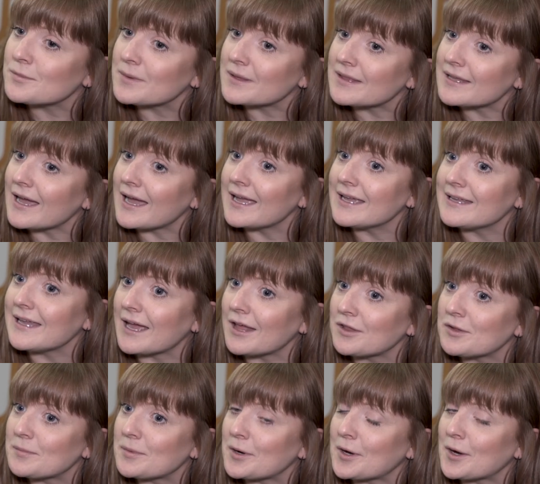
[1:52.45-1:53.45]
a really high
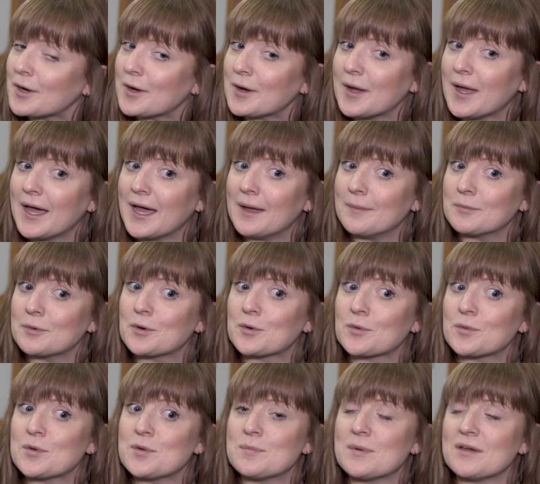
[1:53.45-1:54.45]
caliber um,
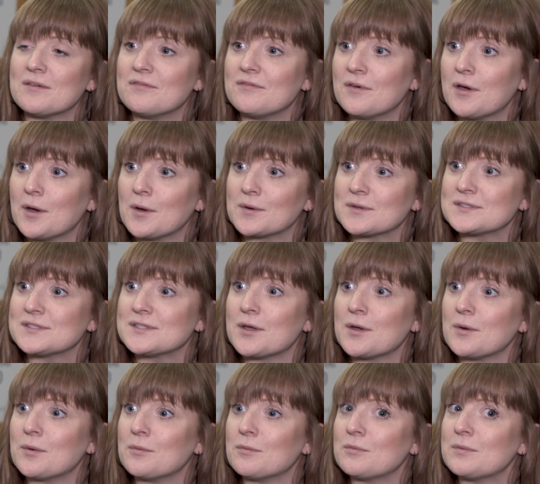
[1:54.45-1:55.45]
group of folks.
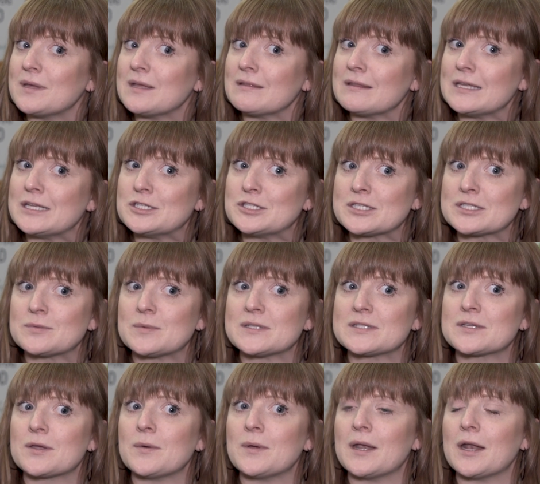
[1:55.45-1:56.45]
So really just what's
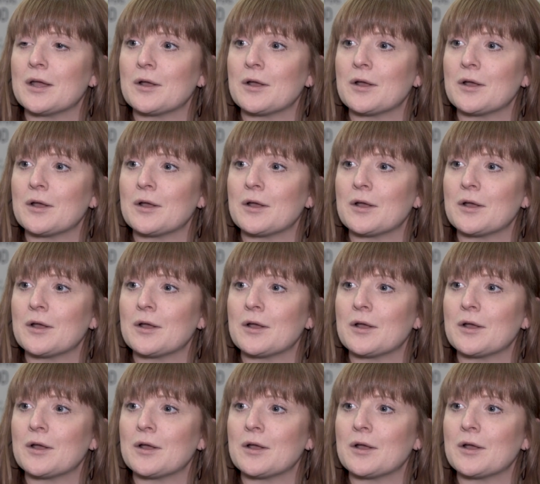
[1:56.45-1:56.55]
going